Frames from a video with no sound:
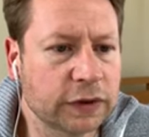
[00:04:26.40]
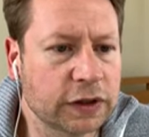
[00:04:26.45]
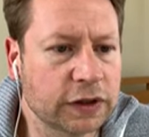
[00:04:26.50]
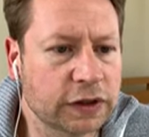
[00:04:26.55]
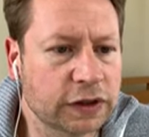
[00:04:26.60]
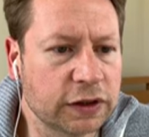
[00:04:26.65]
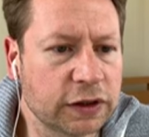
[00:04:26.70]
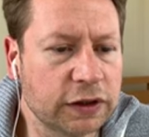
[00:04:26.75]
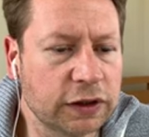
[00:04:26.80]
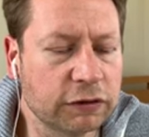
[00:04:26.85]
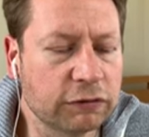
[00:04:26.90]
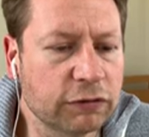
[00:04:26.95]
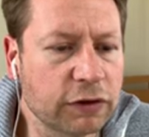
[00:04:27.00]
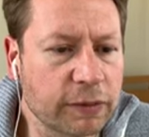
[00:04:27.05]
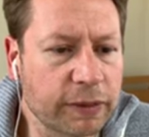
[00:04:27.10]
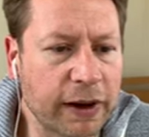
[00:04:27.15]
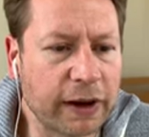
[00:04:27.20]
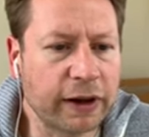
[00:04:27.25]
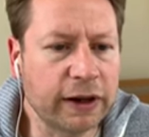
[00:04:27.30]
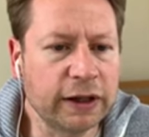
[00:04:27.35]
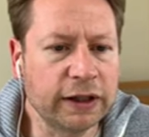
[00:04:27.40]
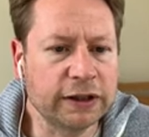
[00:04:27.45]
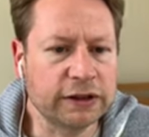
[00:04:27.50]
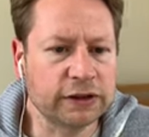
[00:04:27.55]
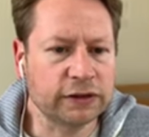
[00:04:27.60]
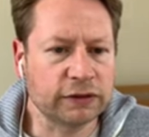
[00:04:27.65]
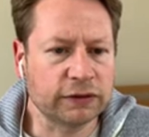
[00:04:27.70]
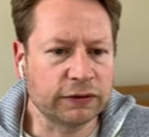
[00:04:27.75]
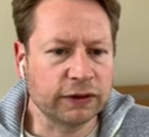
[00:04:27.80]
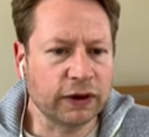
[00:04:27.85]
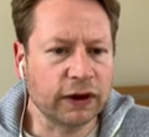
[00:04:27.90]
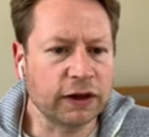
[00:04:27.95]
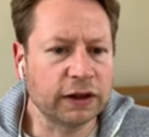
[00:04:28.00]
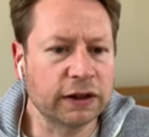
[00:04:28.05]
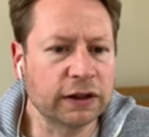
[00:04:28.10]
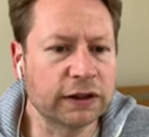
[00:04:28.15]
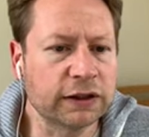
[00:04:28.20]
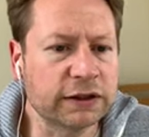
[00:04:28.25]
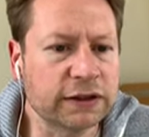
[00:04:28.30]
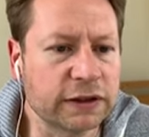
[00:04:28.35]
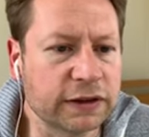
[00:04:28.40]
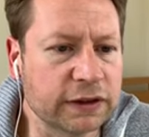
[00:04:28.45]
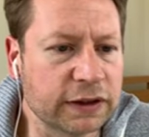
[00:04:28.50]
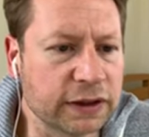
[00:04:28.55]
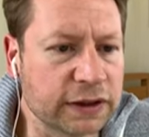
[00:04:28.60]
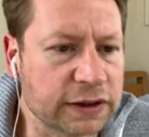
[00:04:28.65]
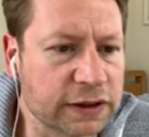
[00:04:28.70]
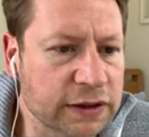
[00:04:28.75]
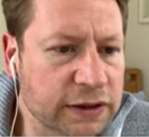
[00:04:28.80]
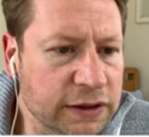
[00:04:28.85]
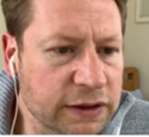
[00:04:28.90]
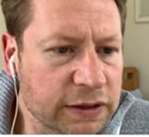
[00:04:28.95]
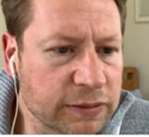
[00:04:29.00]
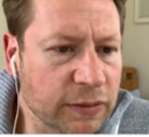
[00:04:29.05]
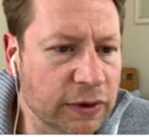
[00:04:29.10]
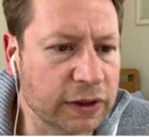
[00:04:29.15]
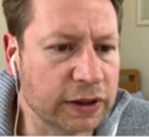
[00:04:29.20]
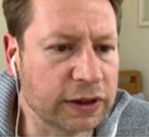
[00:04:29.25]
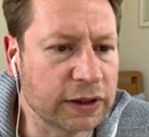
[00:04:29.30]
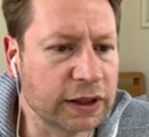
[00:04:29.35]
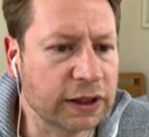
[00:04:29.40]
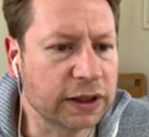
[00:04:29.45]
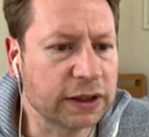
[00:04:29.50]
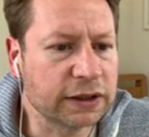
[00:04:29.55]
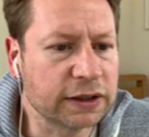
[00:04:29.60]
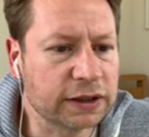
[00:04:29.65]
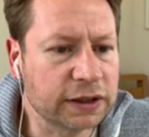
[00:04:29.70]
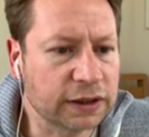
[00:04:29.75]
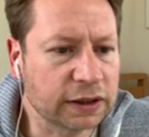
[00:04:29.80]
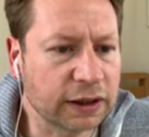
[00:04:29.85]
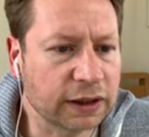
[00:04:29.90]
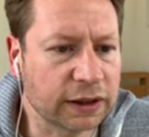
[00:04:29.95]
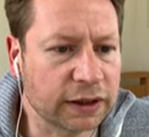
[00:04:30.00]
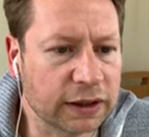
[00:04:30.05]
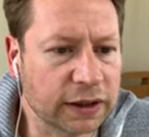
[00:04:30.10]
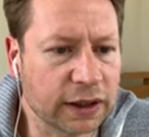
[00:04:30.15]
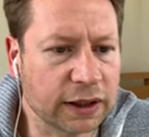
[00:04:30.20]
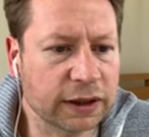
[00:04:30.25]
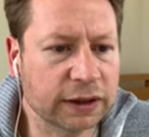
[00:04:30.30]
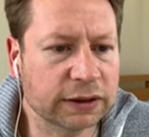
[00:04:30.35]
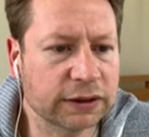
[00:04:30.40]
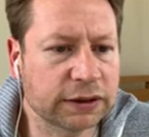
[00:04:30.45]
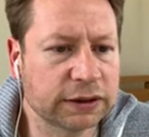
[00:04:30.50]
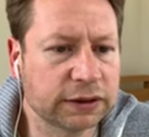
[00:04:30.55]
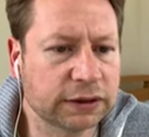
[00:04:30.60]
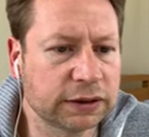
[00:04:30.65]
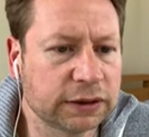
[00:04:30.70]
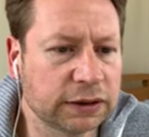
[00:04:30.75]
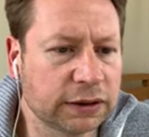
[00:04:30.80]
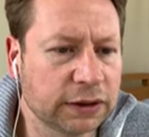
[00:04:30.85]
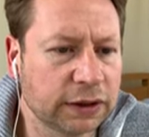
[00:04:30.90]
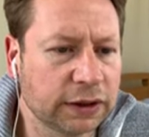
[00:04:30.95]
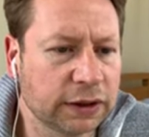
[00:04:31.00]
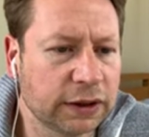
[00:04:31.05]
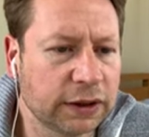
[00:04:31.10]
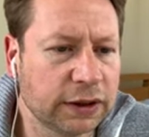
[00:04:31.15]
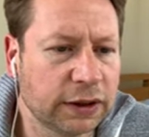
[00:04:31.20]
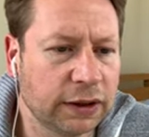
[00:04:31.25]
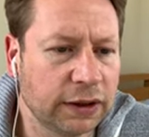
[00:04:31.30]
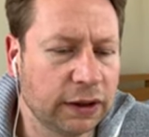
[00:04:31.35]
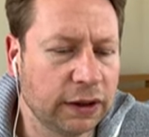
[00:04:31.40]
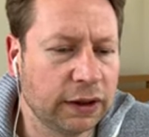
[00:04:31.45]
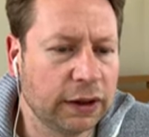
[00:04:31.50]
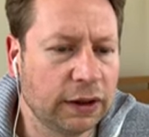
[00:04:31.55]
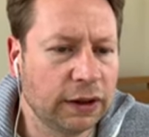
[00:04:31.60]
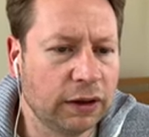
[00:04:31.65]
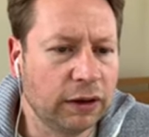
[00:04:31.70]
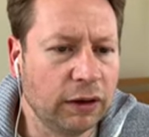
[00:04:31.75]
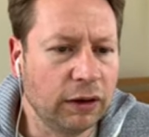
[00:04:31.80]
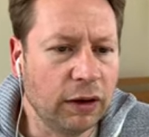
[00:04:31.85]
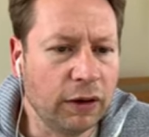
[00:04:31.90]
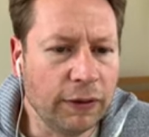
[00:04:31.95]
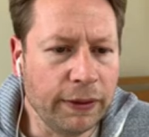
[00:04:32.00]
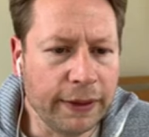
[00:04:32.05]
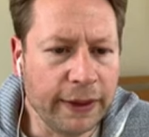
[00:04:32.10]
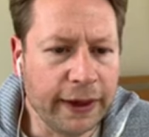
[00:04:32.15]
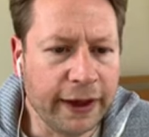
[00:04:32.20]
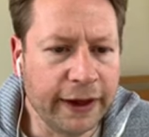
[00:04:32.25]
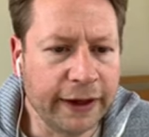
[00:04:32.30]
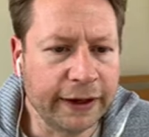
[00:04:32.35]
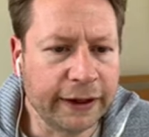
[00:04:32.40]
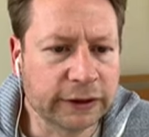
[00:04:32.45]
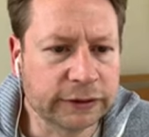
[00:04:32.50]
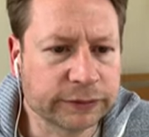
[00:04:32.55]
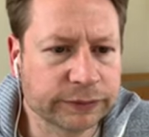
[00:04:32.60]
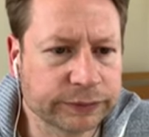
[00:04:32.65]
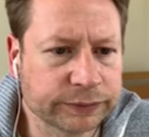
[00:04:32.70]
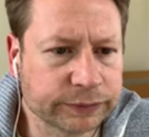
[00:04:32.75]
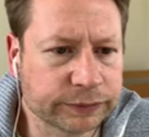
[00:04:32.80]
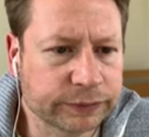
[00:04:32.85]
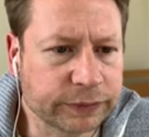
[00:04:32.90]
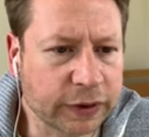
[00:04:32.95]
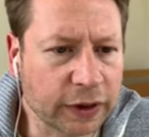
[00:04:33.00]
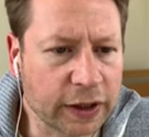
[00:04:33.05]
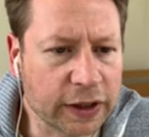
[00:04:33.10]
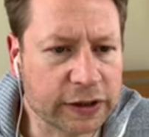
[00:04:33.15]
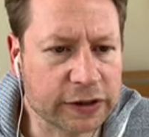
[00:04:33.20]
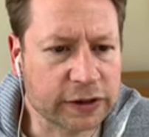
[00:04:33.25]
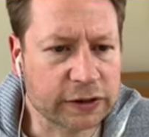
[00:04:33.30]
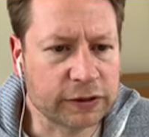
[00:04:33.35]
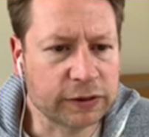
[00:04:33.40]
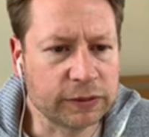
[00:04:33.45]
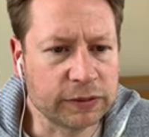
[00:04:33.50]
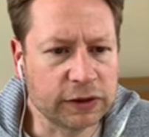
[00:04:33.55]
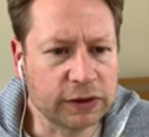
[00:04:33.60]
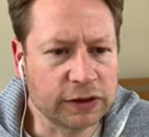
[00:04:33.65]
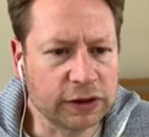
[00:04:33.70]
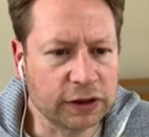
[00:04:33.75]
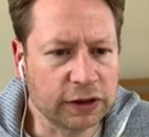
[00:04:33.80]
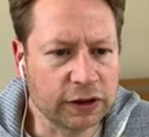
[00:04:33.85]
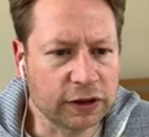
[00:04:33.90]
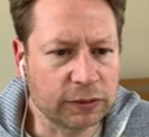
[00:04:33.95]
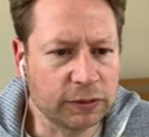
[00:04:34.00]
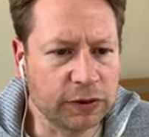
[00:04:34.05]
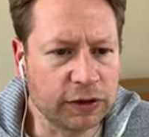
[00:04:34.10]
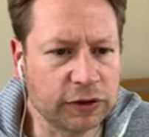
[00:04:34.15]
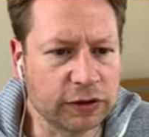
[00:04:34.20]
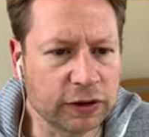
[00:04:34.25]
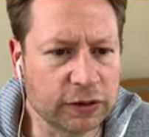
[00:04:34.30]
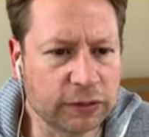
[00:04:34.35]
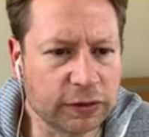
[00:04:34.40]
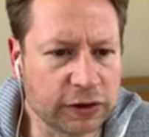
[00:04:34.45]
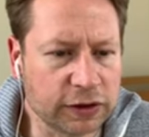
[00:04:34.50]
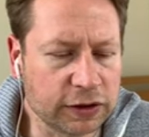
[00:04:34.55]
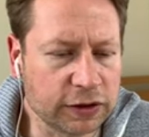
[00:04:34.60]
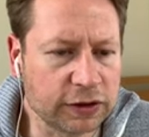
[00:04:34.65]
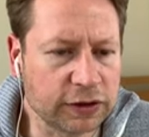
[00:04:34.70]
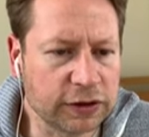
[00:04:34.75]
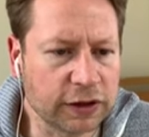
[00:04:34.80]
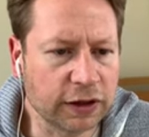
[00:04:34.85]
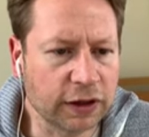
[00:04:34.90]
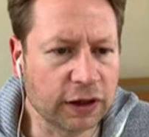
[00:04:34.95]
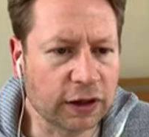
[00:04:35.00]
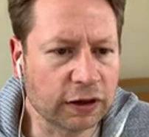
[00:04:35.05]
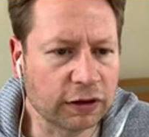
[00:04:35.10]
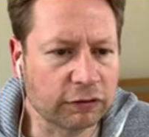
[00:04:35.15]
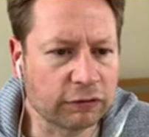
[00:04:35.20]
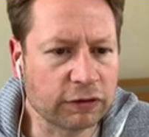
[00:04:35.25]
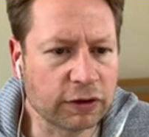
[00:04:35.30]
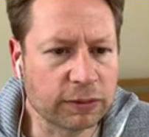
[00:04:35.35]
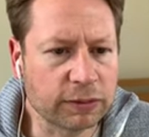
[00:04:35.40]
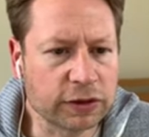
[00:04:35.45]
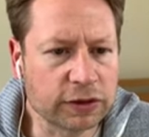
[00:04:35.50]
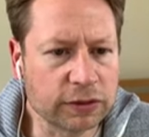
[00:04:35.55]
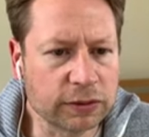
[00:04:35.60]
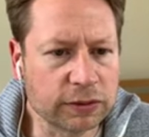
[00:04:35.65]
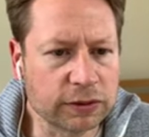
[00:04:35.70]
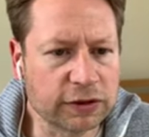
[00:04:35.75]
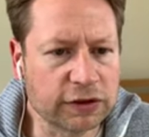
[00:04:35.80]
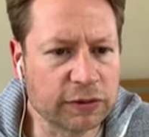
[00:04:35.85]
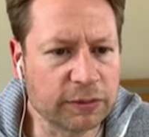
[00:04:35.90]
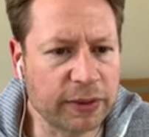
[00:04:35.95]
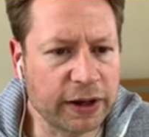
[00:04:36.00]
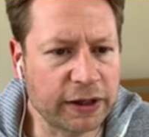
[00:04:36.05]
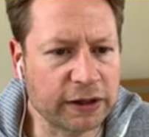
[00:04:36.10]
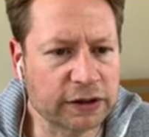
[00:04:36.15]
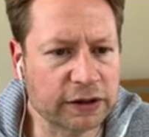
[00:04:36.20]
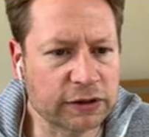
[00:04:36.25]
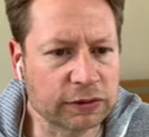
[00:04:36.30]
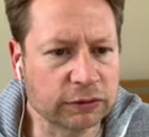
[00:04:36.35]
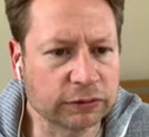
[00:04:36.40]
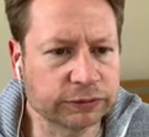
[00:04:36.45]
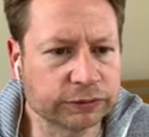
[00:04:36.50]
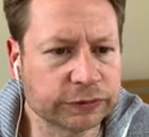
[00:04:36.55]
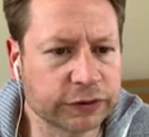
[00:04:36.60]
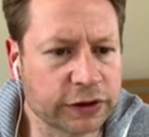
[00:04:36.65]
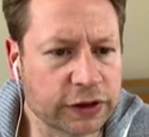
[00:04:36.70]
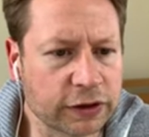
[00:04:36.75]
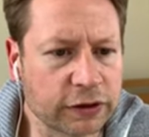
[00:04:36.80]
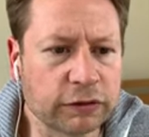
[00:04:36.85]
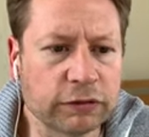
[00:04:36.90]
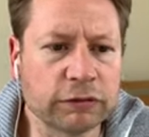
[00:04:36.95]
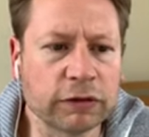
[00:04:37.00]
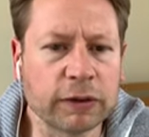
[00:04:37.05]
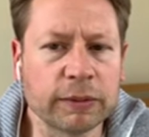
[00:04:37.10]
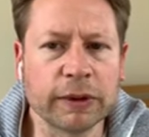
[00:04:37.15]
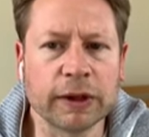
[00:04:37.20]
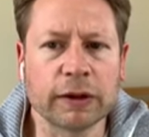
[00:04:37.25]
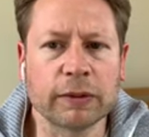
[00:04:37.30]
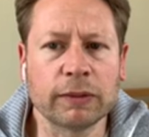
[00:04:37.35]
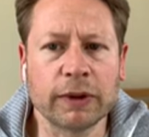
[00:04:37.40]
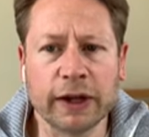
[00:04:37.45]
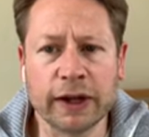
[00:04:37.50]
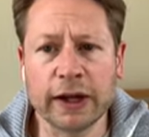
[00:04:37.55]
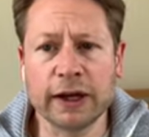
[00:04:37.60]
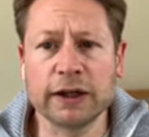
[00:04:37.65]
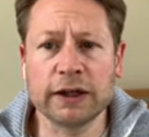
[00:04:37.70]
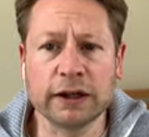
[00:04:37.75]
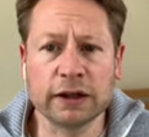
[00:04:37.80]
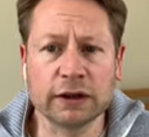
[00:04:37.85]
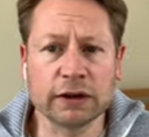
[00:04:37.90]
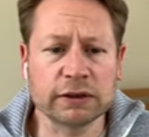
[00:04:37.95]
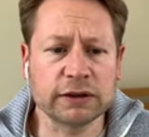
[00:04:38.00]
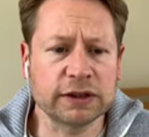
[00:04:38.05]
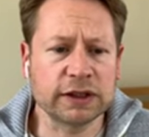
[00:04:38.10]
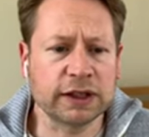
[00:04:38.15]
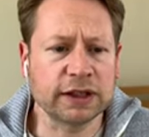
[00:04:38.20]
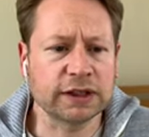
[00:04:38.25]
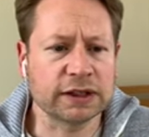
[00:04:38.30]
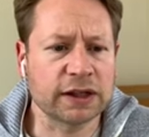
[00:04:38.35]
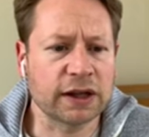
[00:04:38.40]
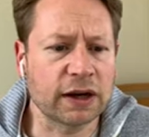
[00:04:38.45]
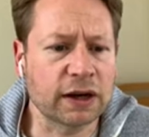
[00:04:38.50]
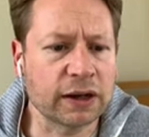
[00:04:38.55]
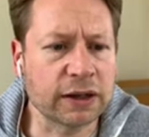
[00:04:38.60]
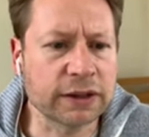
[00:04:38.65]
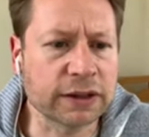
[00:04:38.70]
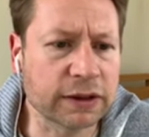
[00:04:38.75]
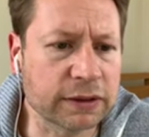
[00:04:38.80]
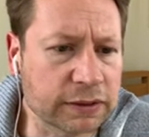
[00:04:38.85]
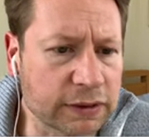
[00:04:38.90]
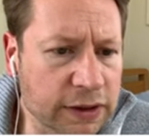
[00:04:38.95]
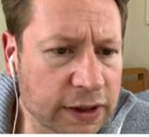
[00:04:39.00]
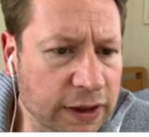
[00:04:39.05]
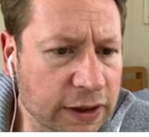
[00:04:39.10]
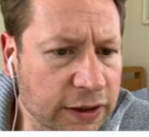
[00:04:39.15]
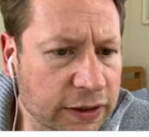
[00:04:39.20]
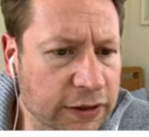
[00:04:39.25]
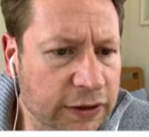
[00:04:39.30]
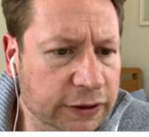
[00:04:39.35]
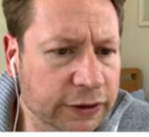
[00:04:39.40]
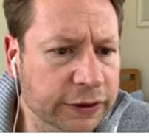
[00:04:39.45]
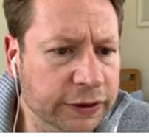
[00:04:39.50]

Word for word: So you can rub out any sort of highlights and things that you might need like that on the hair. But as I'm using a computer, I'm using the kind of rubber tool as a pencil. So rubbing away any of those things that I don't need.